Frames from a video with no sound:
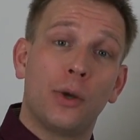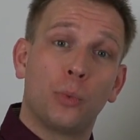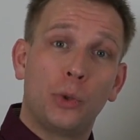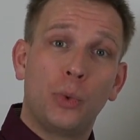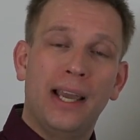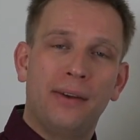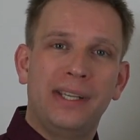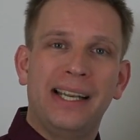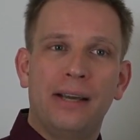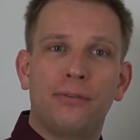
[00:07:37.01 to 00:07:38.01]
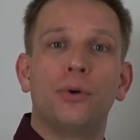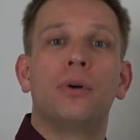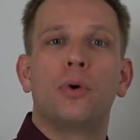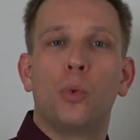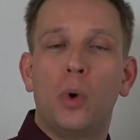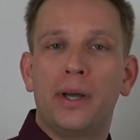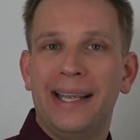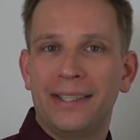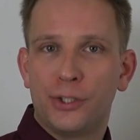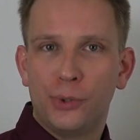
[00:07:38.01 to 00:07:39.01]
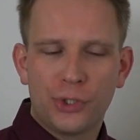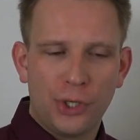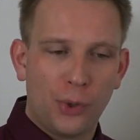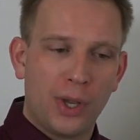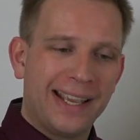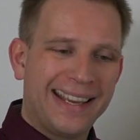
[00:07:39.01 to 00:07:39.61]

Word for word: when we have the level one and two, so